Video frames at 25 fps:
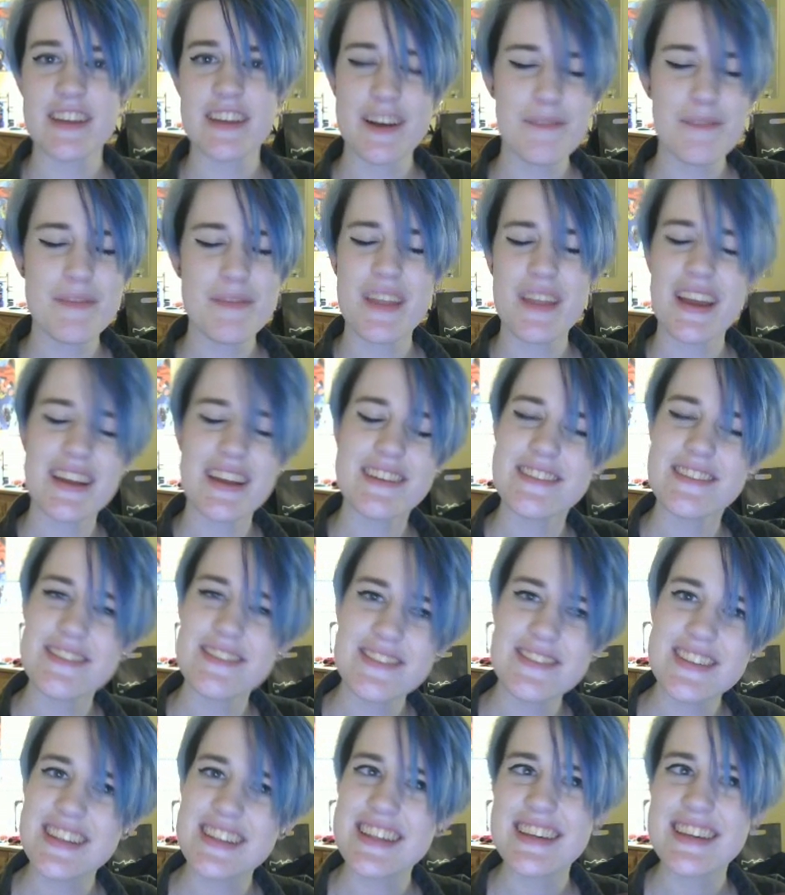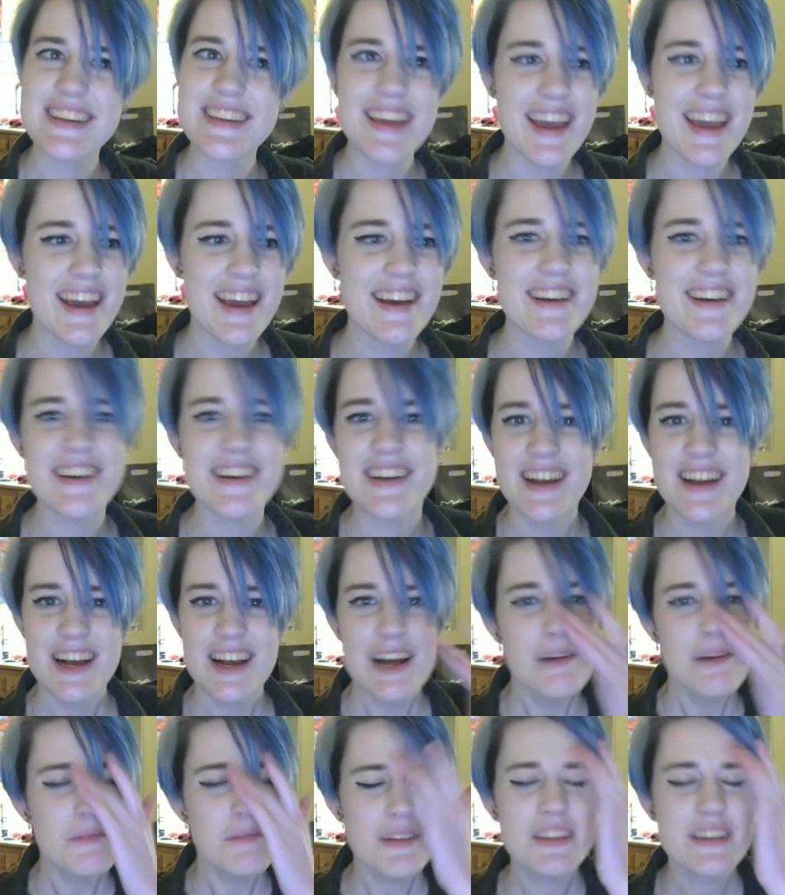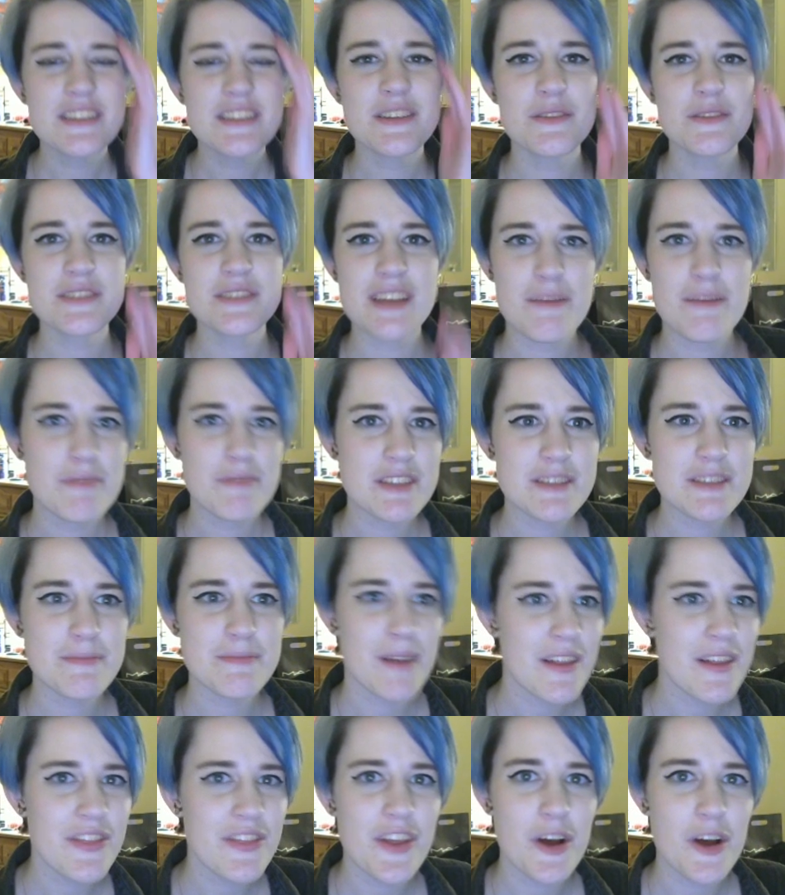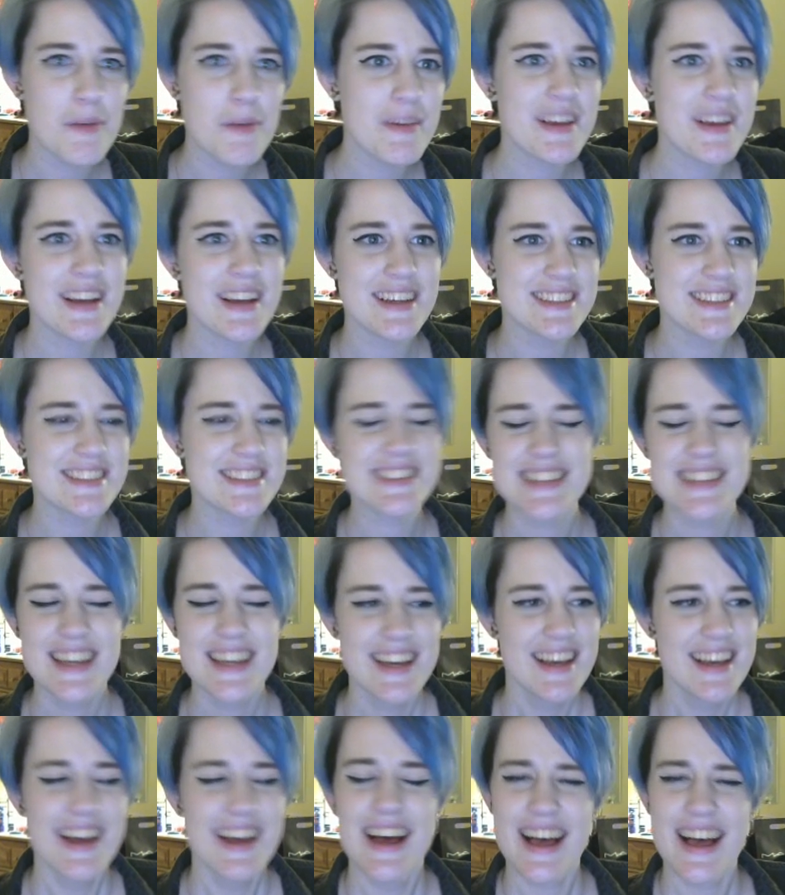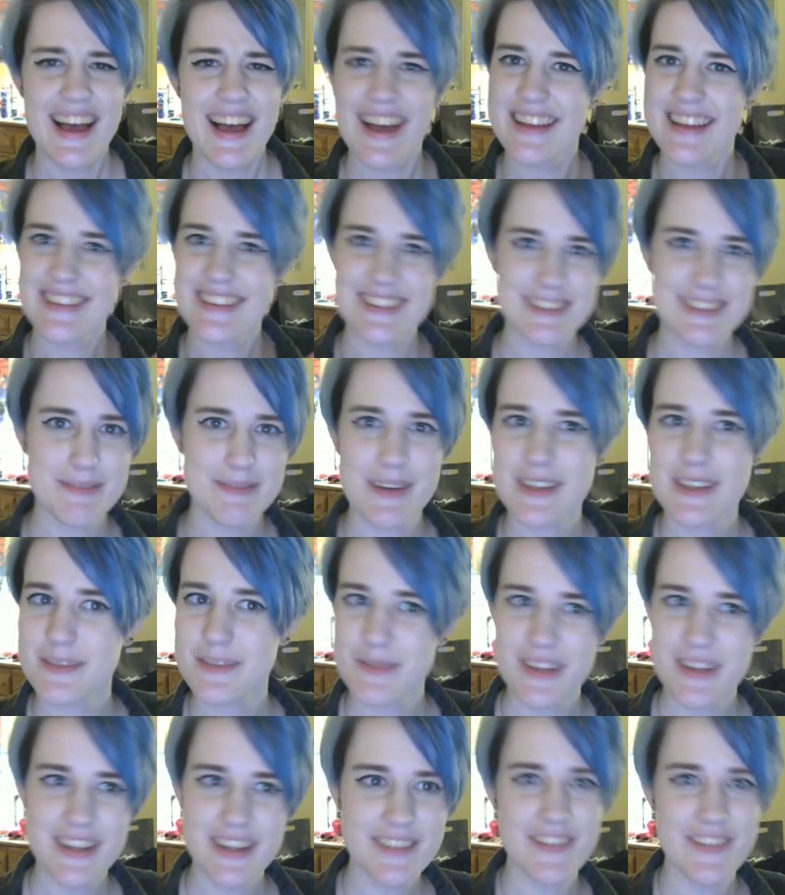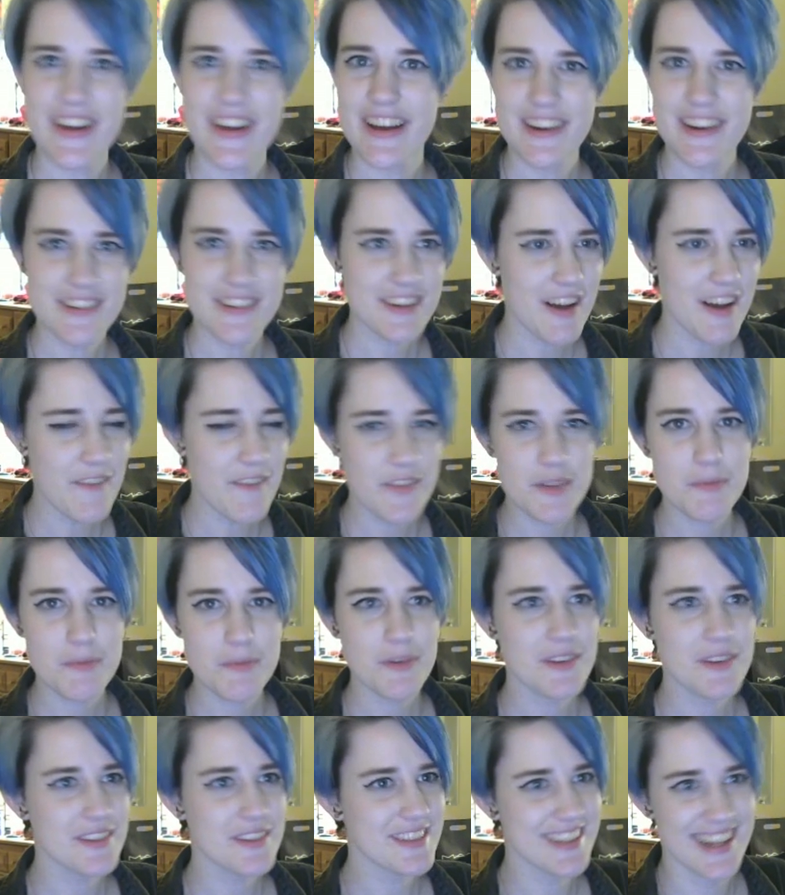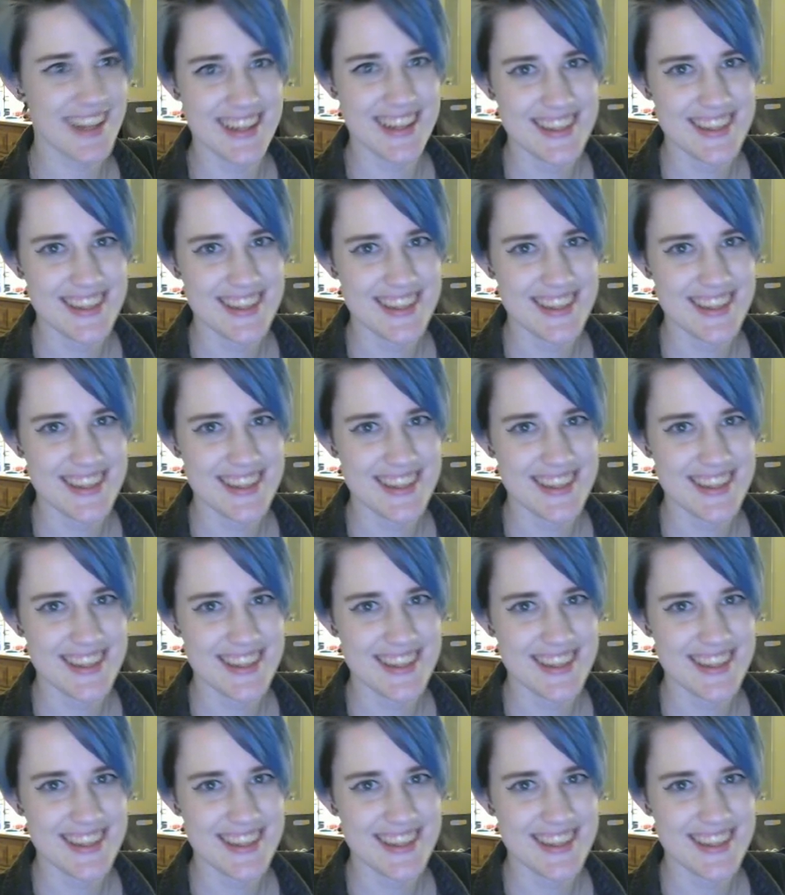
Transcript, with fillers: I don't really care. Please don't send me smut though, because this makes me very uncomfortable.